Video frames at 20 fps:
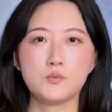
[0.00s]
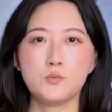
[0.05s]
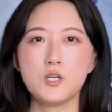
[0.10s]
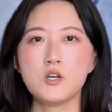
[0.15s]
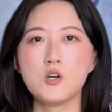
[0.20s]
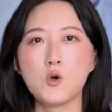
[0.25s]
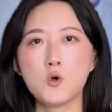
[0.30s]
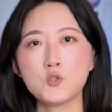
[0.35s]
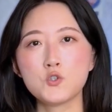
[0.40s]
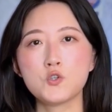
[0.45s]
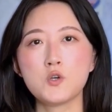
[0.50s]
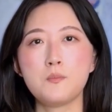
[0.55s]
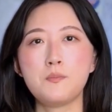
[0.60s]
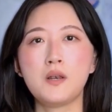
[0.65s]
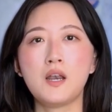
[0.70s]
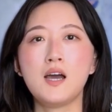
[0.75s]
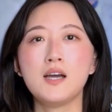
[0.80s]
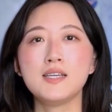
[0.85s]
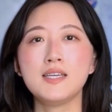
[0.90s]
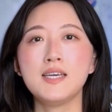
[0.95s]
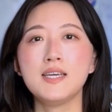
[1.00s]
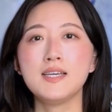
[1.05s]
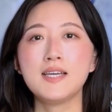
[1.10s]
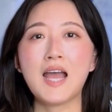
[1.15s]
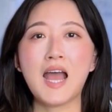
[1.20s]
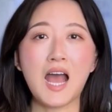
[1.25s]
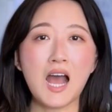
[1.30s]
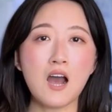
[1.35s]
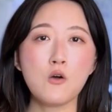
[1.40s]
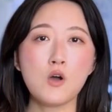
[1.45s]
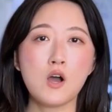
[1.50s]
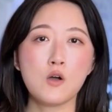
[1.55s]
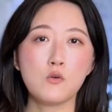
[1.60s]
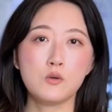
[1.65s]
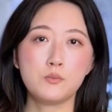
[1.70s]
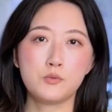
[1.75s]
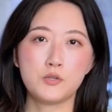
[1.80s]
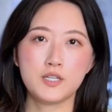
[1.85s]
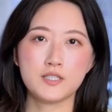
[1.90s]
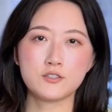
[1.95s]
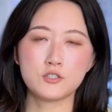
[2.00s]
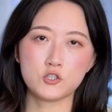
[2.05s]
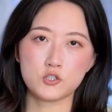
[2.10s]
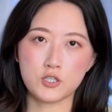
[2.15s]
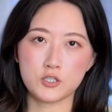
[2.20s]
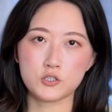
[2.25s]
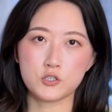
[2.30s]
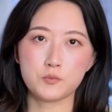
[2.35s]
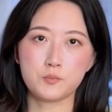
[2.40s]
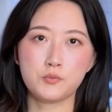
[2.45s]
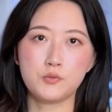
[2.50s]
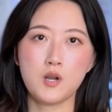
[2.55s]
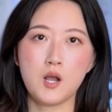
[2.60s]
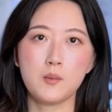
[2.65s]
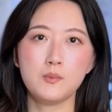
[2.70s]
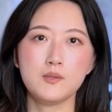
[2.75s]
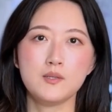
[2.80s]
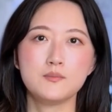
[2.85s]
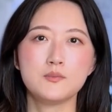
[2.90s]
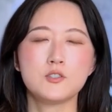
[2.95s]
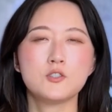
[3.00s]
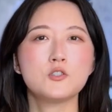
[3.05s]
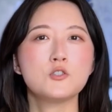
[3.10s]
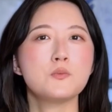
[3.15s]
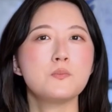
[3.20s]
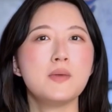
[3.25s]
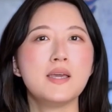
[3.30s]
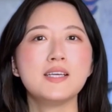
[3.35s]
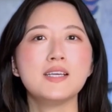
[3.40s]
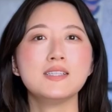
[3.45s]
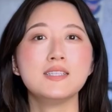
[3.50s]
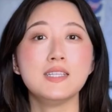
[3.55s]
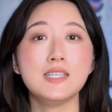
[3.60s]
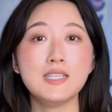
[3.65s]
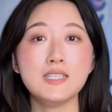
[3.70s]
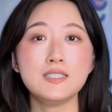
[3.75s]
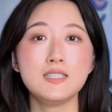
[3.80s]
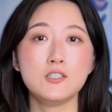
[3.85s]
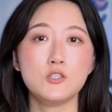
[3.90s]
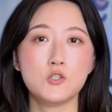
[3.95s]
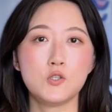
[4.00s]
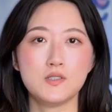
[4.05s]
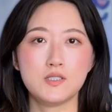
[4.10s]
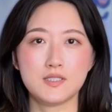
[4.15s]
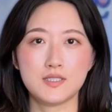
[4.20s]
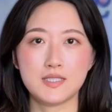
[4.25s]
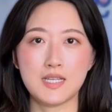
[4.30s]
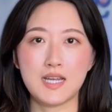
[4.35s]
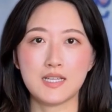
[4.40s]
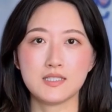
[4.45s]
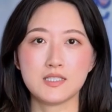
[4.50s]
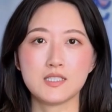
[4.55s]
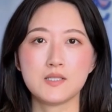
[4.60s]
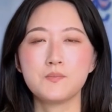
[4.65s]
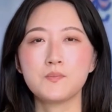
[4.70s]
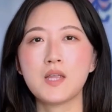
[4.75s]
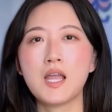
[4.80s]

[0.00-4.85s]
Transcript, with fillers: we're also applying how our brain structure problems to make it easy to understand.